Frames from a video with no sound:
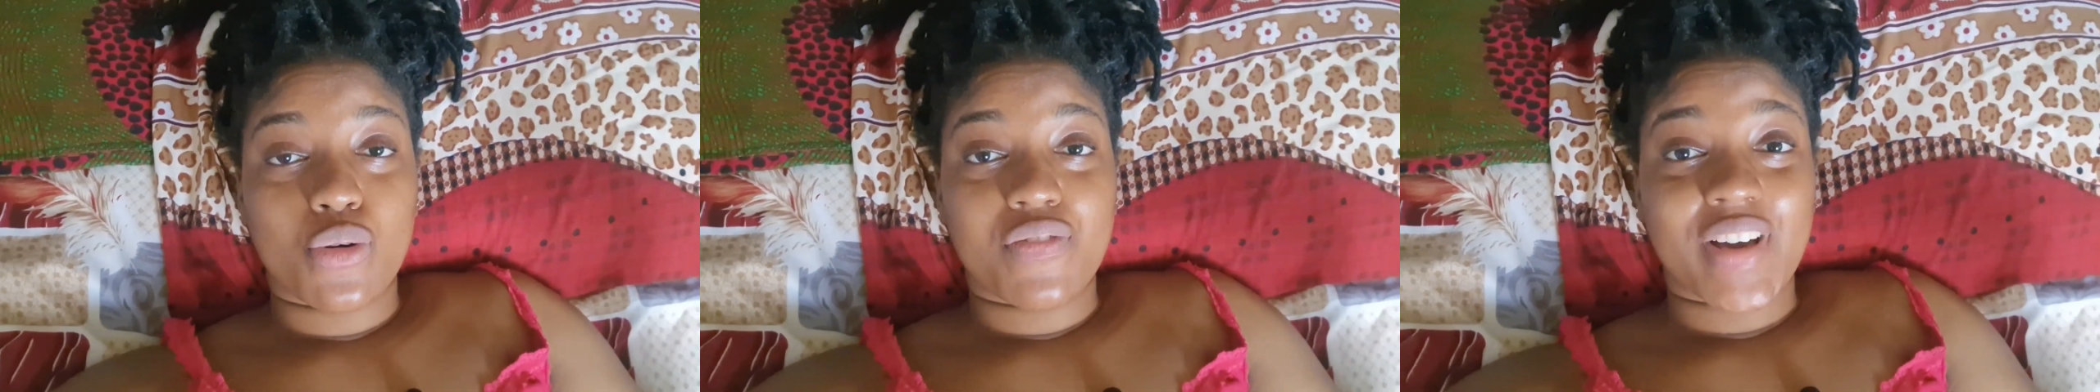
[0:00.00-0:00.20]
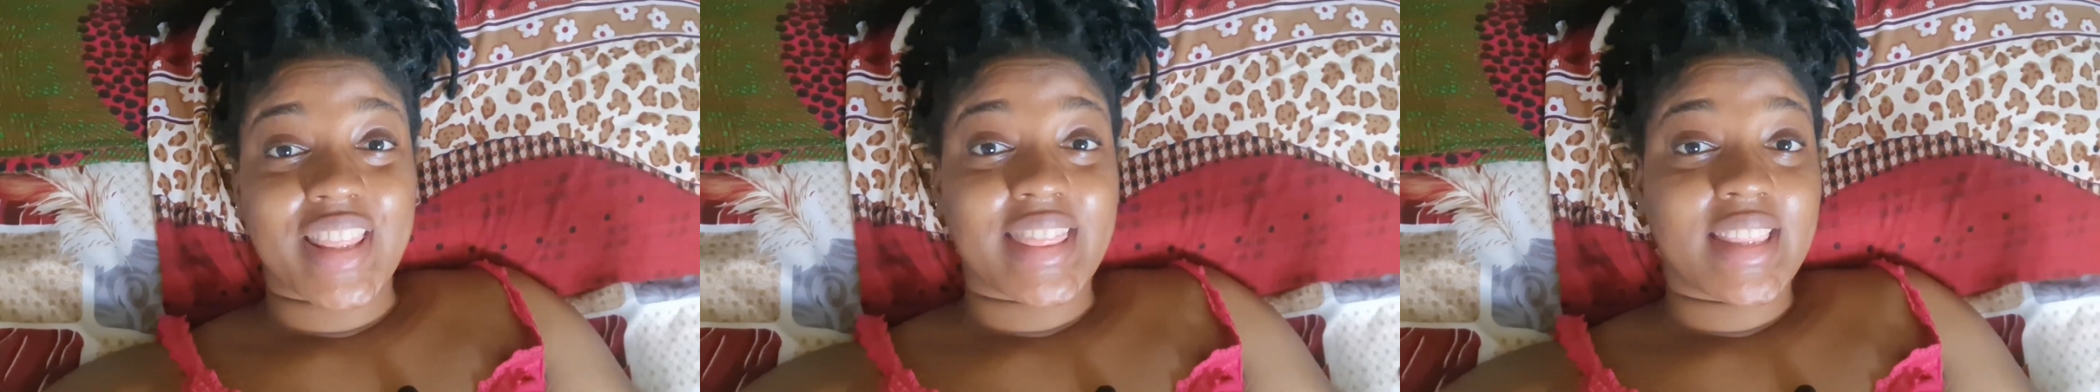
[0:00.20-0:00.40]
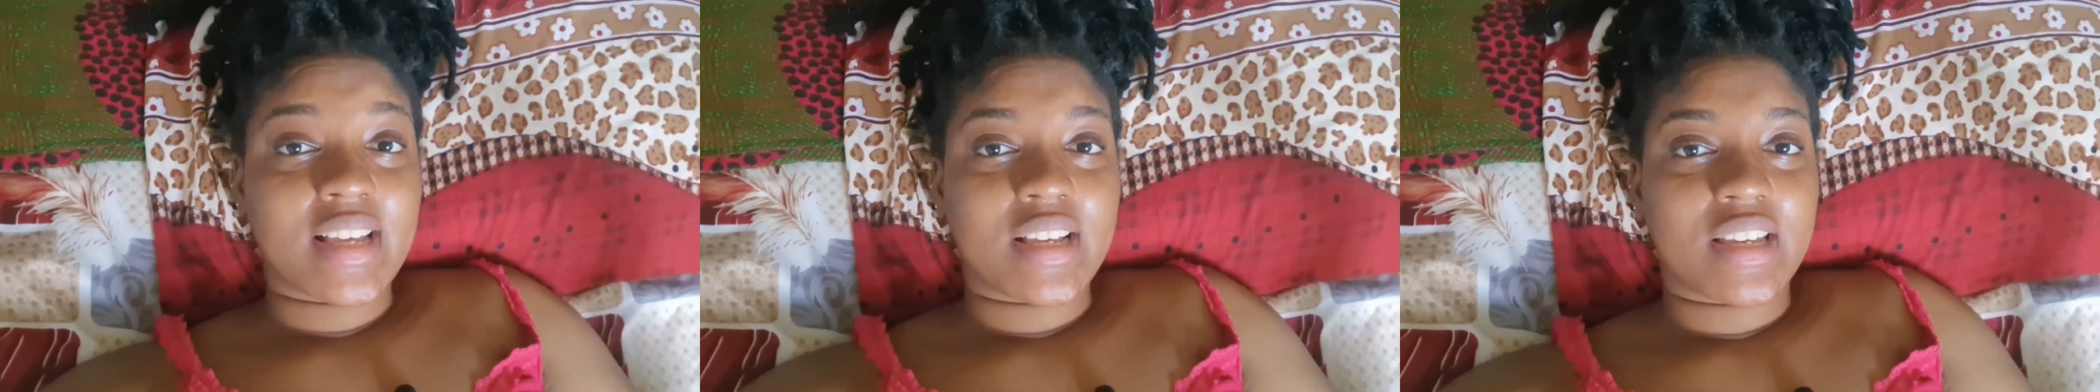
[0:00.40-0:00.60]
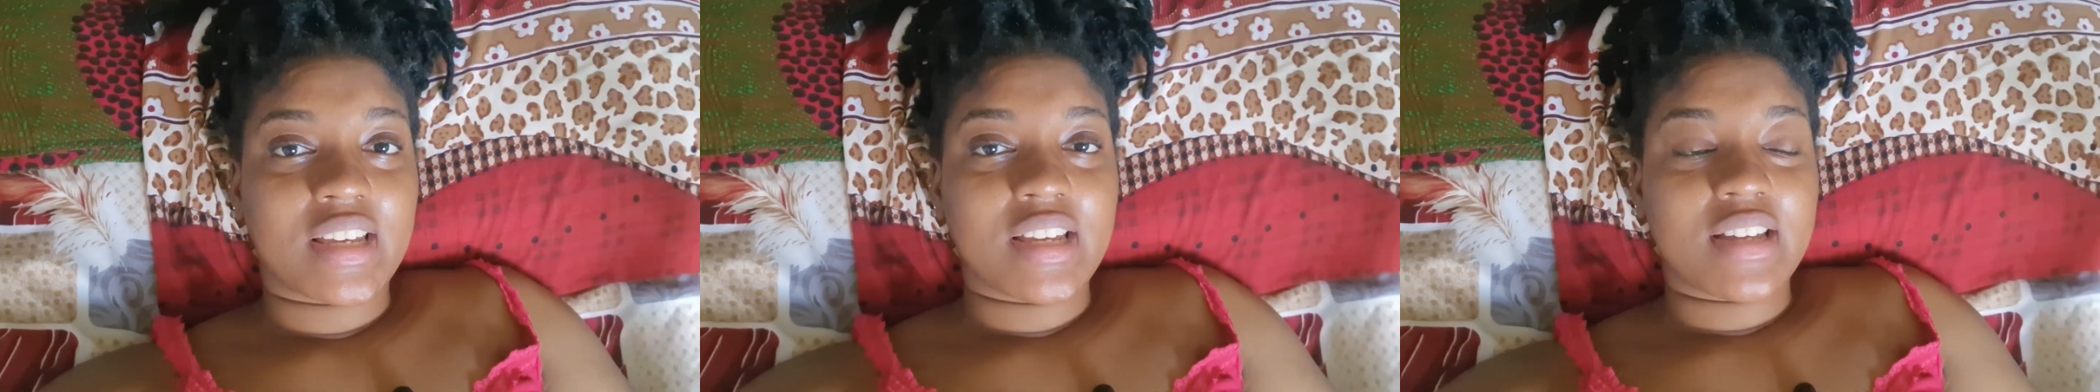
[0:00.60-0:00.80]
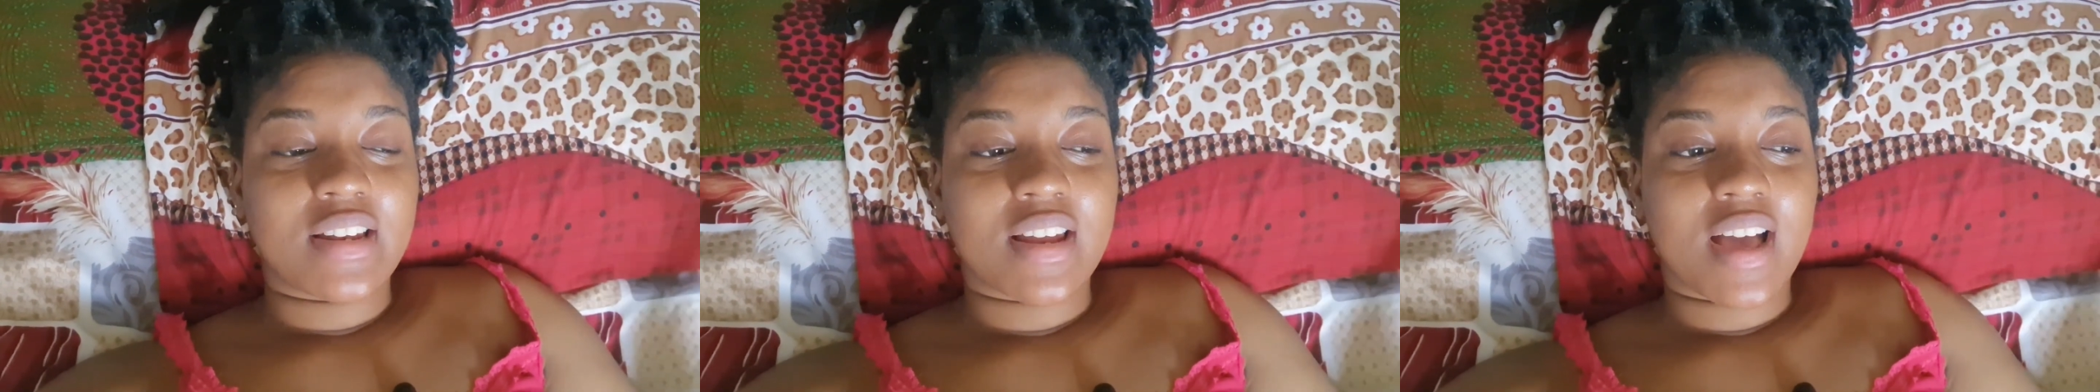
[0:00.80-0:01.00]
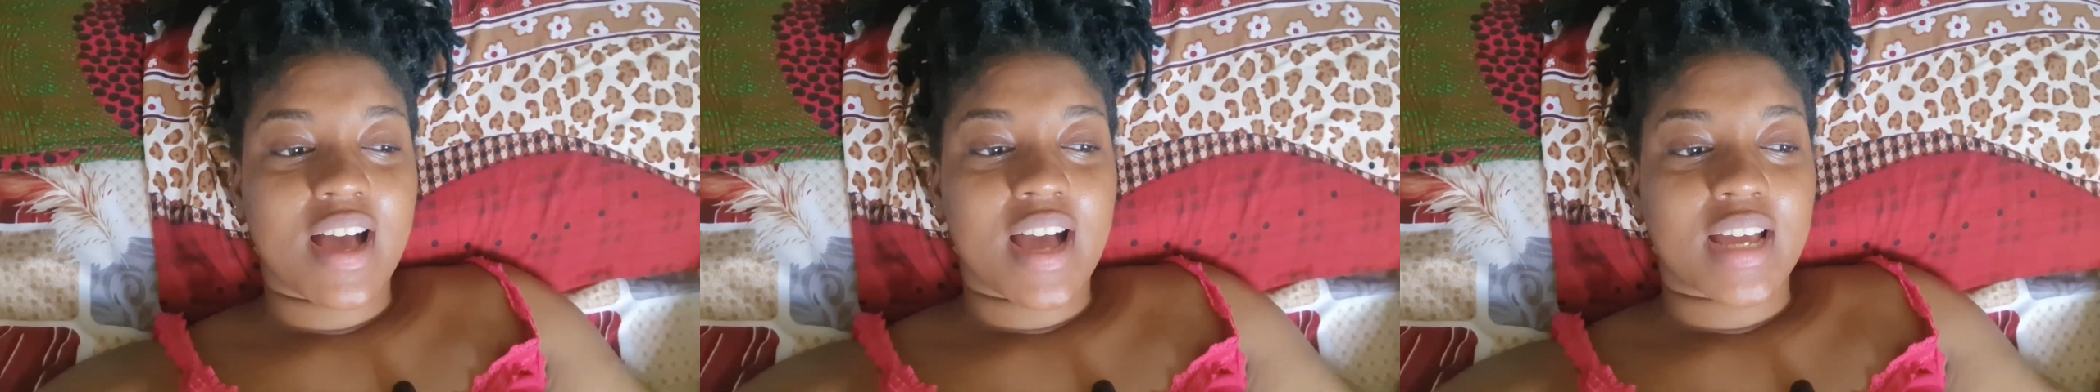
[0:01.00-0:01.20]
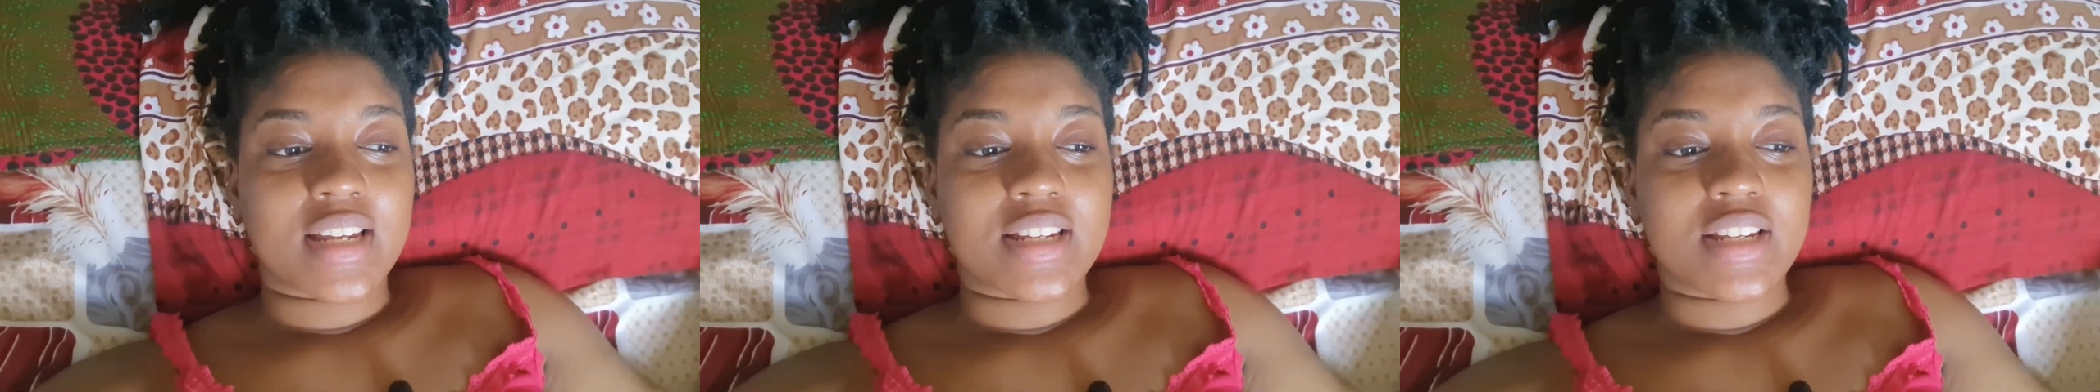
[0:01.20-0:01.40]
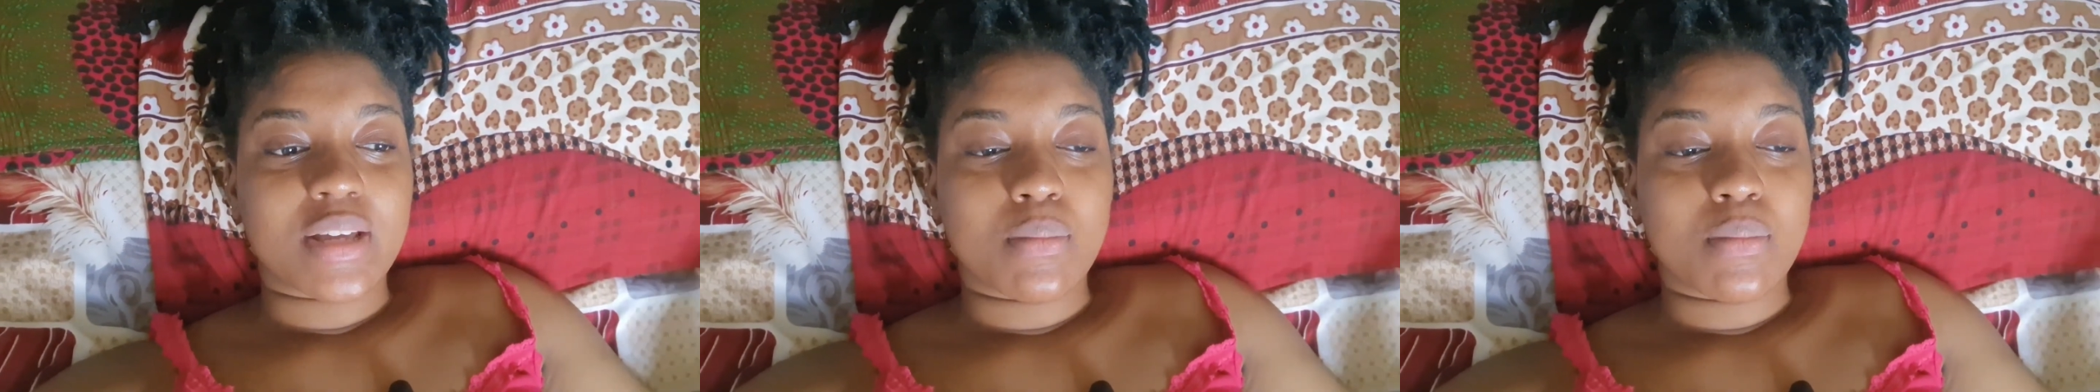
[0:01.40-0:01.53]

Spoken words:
overthinking and